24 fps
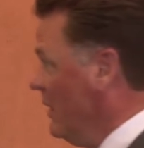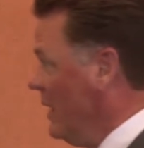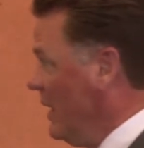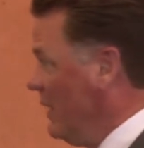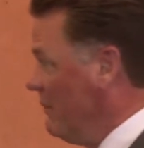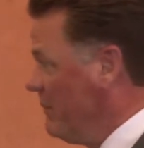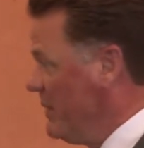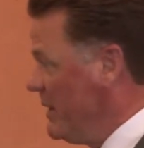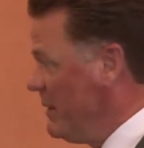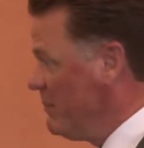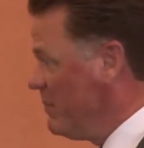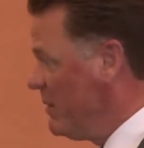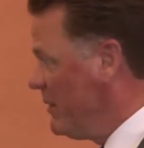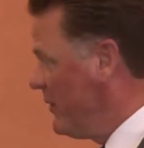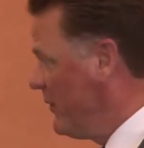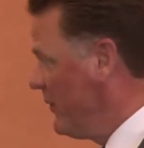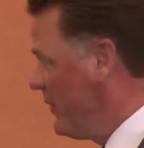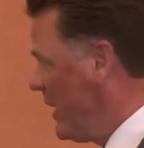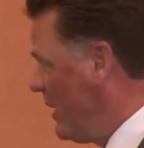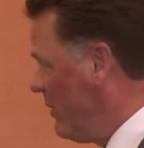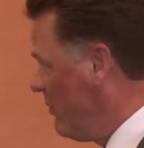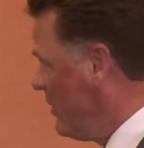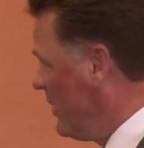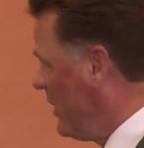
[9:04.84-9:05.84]
and people
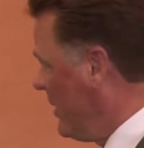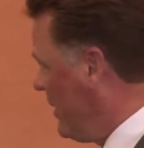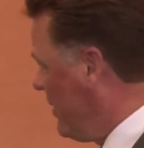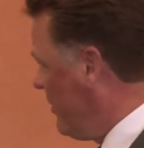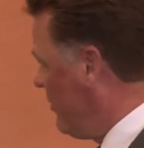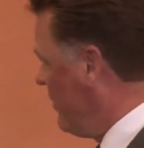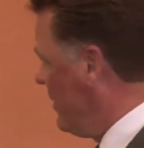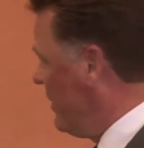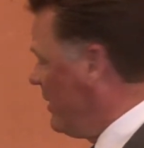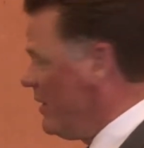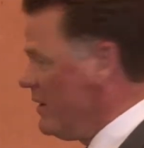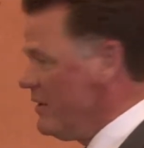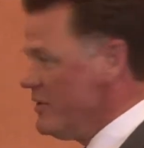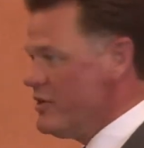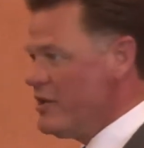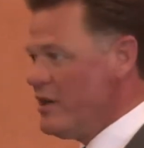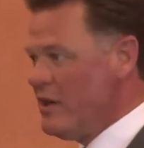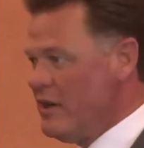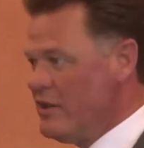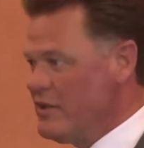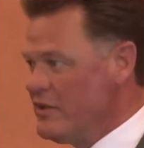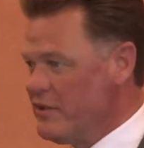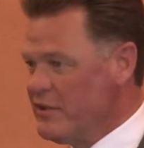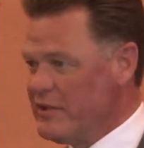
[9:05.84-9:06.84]
say, well, when they're in
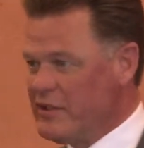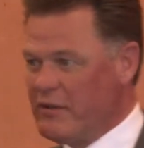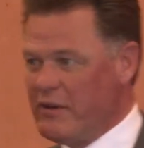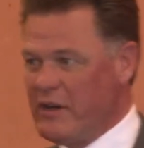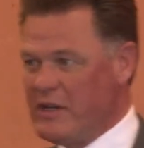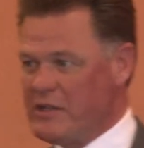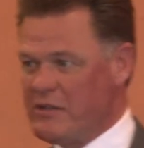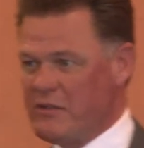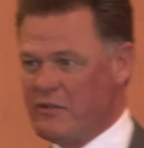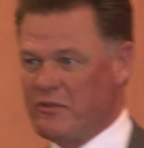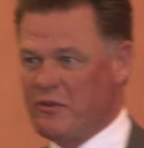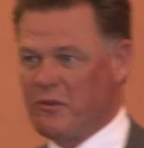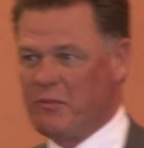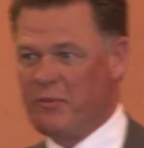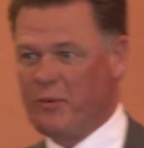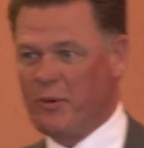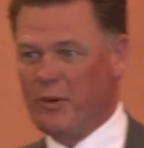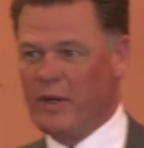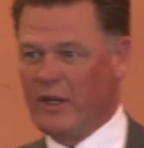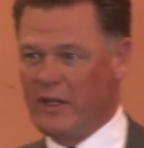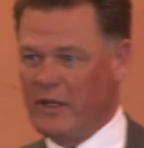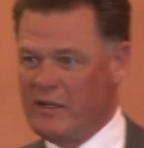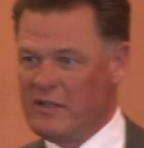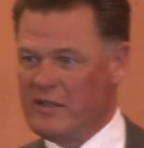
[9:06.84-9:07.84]
charge of the treasurer's
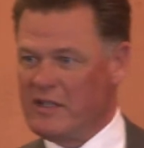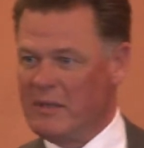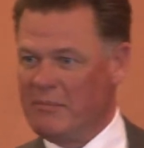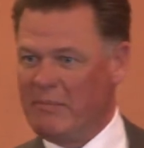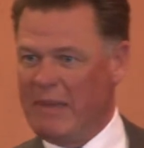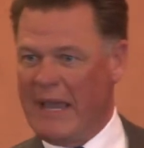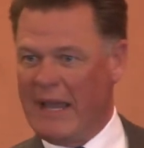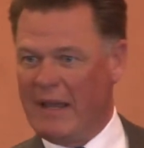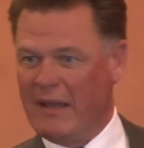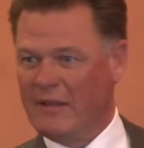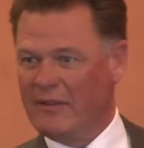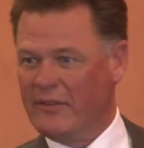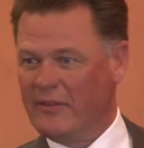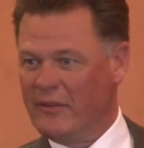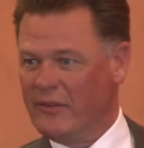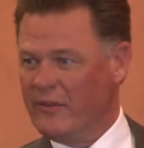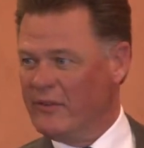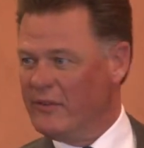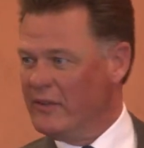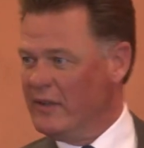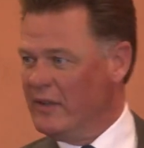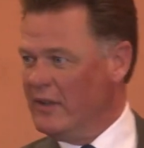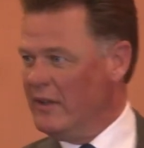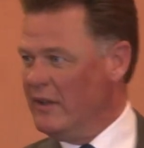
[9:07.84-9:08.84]
report, it usually balances,
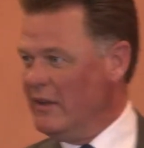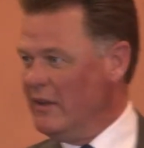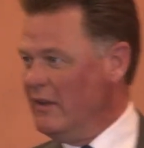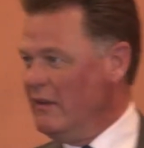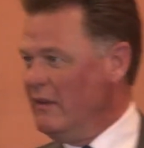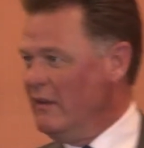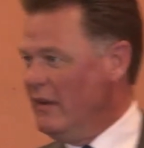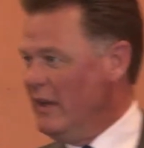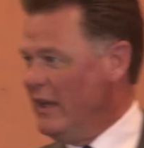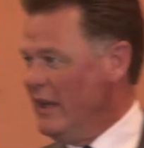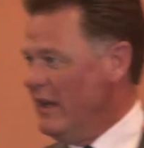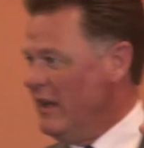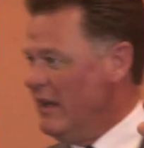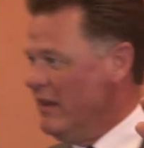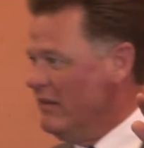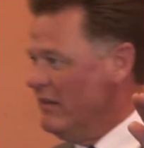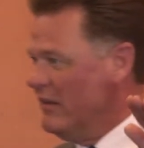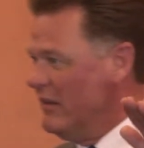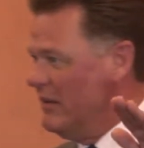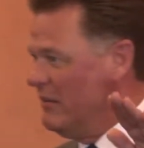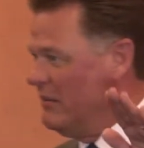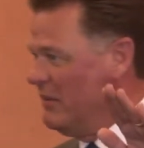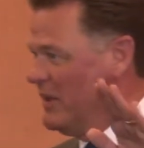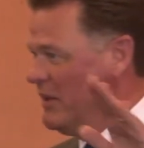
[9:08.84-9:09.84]

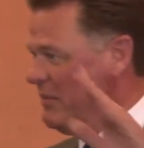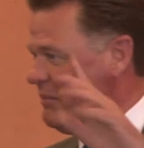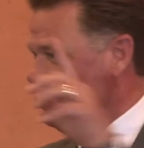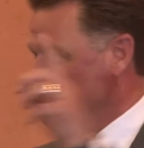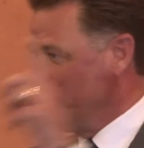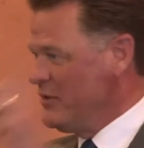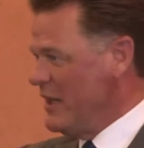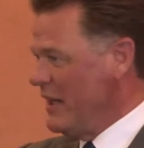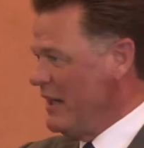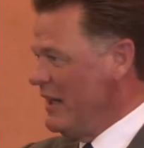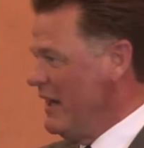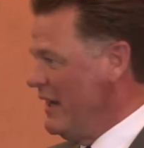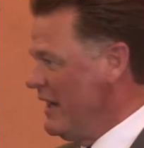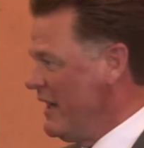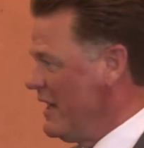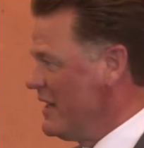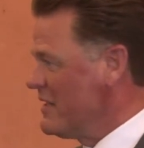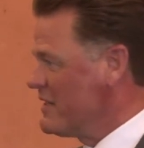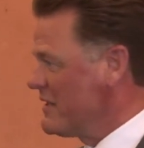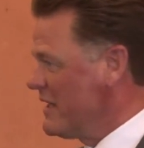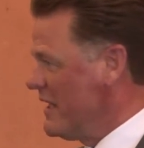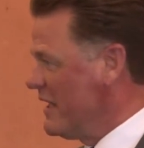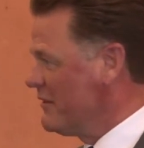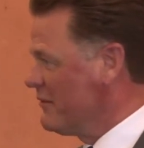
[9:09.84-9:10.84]
and the checking
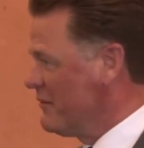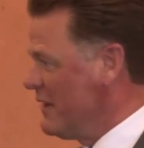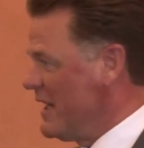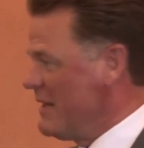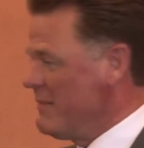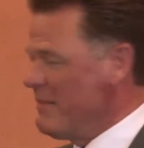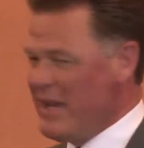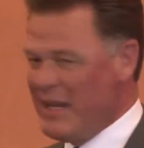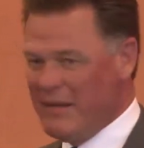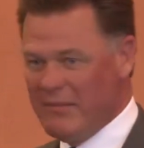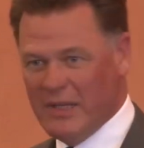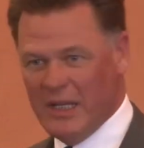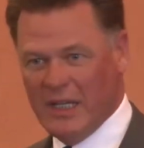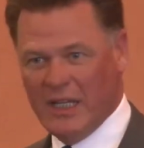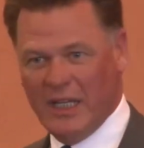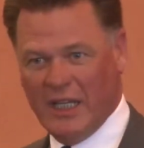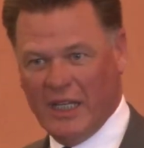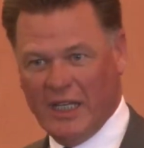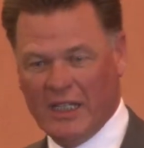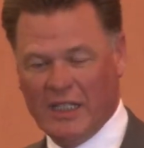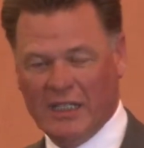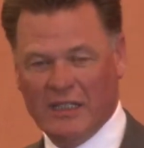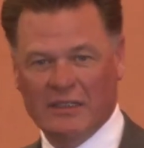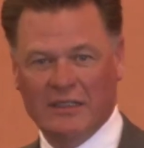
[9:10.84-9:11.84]
account's got the right amount of money
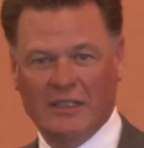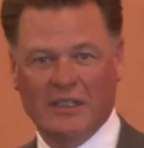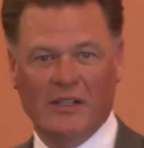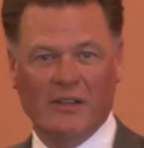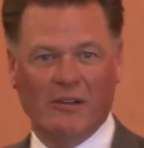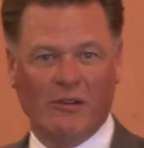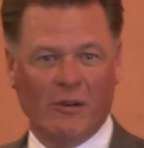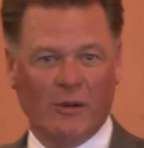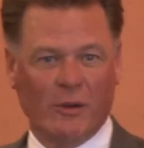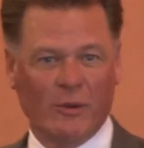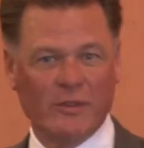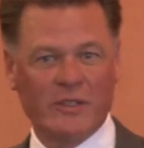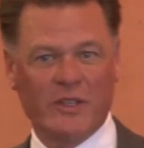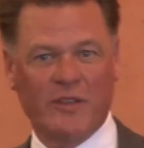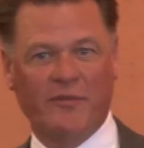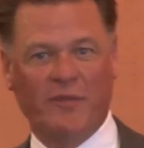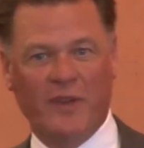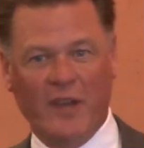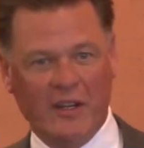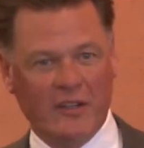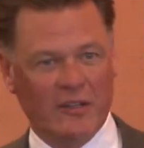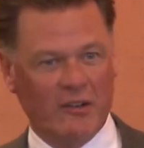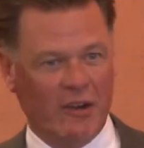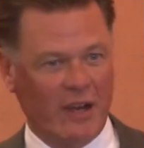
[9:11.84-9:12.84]
in it, or it was a
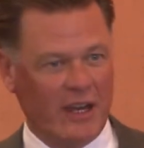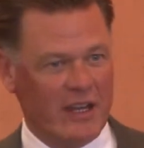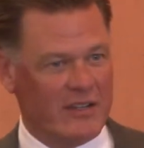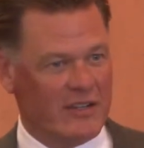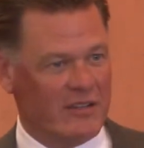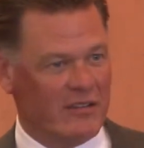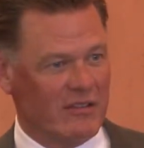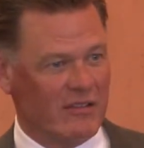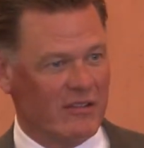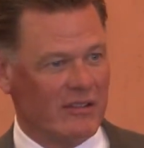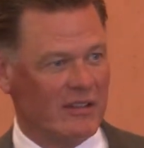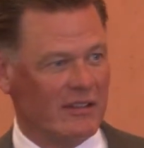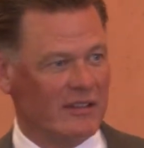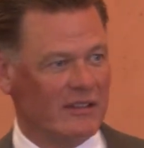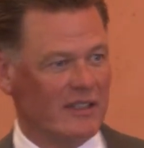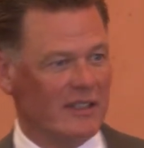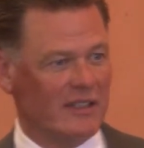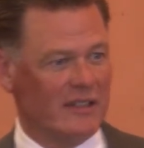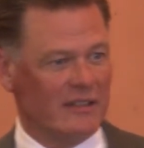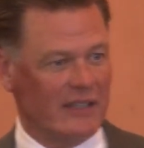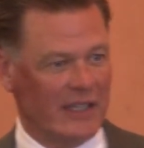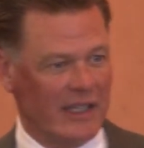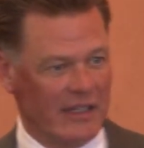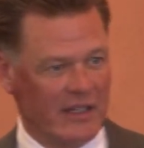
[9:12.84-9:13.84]
fundraiser, and
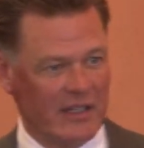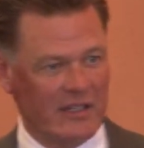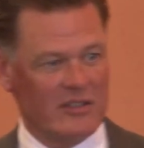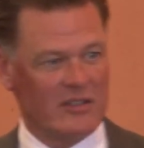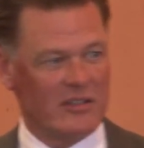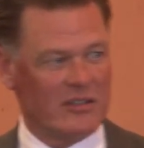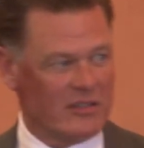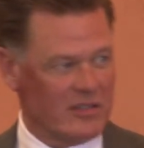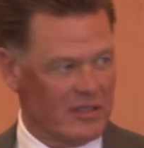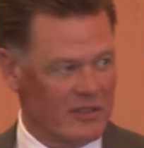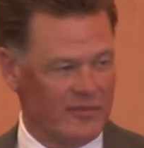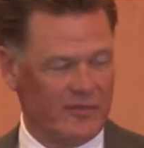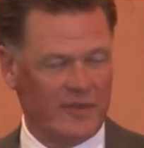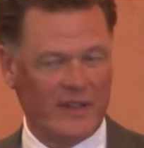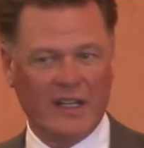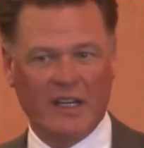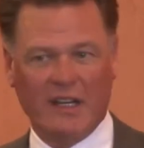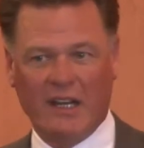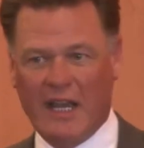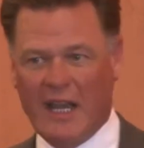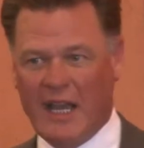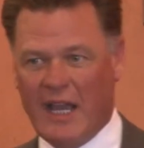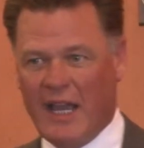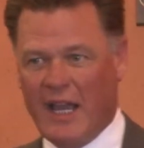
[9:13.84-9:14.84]
they can usually
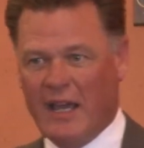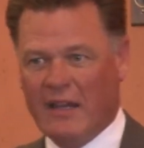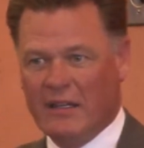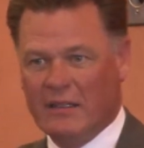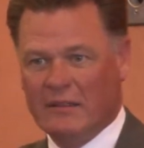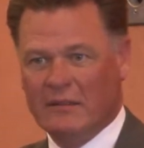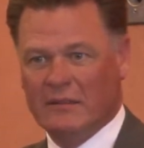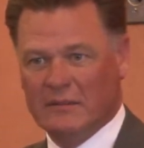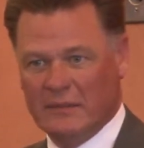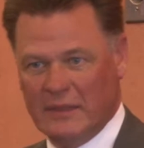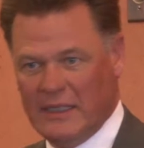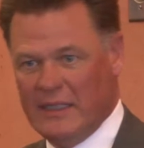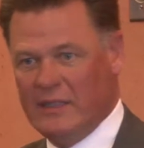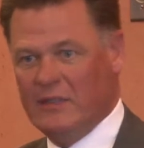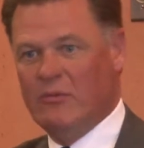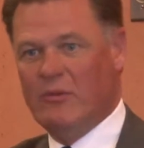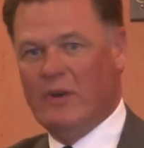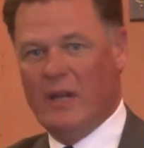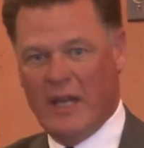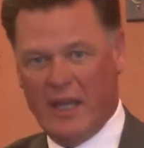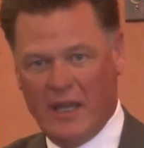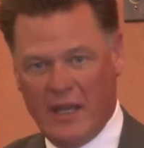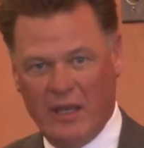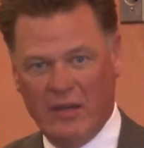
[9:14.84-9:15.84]
figure out how to lead the
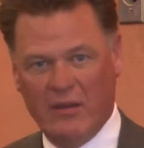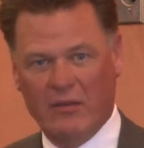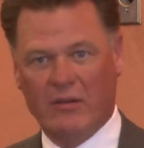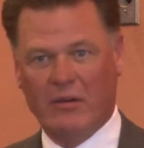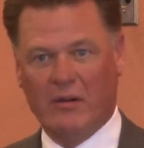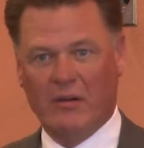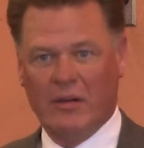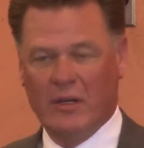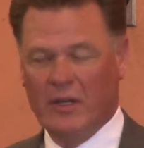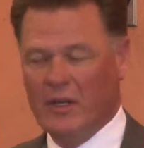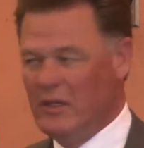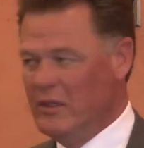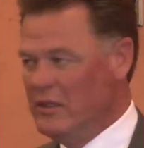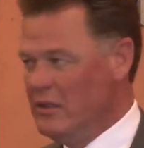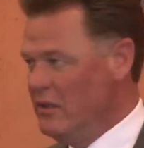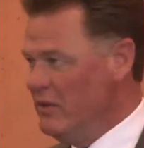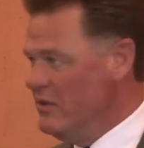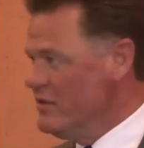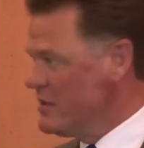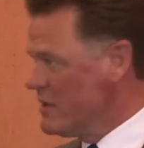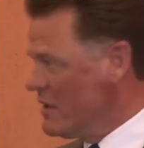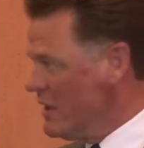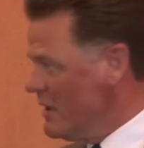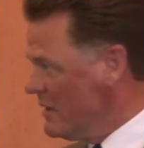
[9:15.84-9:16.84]
way or
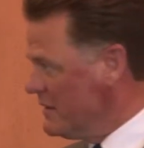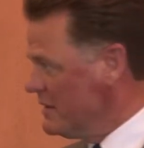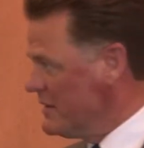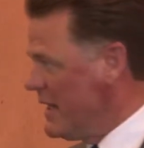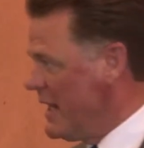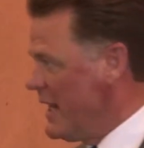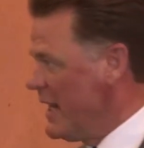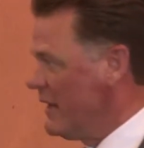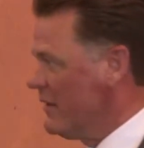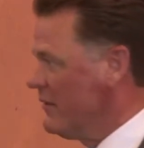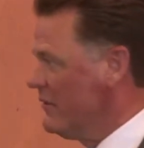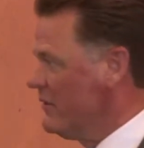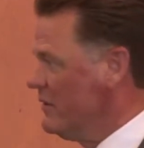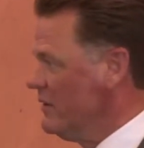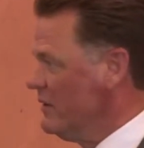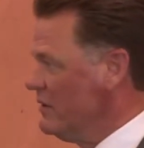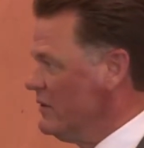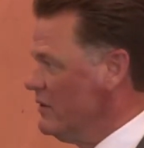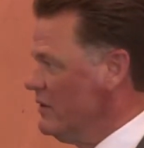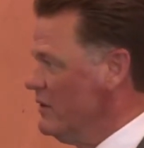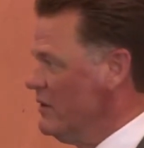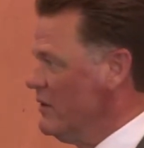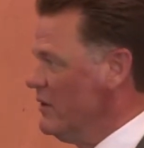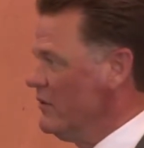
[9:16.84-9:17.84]
use contacts to
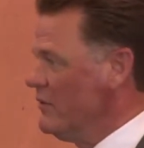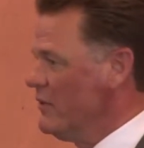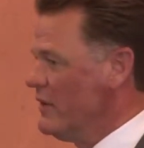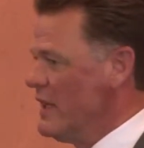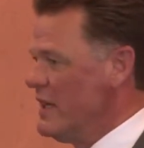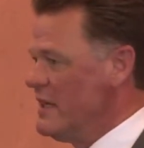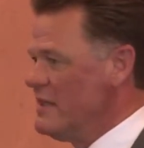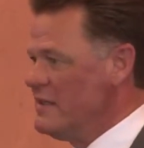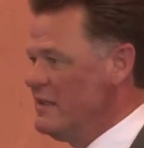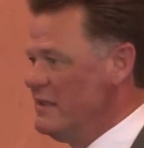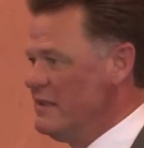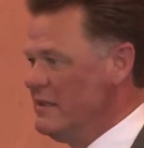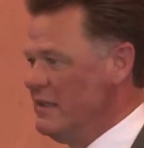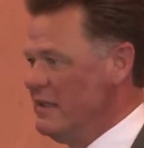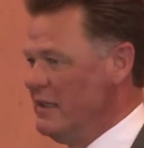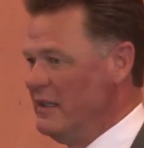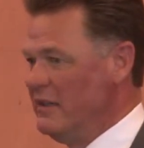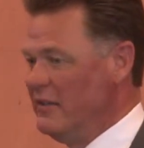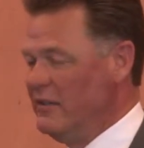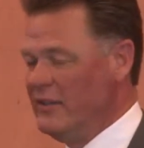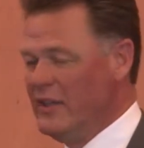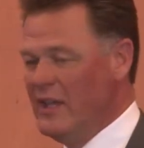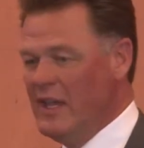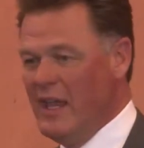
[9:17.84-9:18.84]
do those kinds of
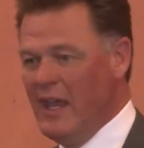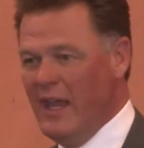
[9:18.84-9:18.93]
things.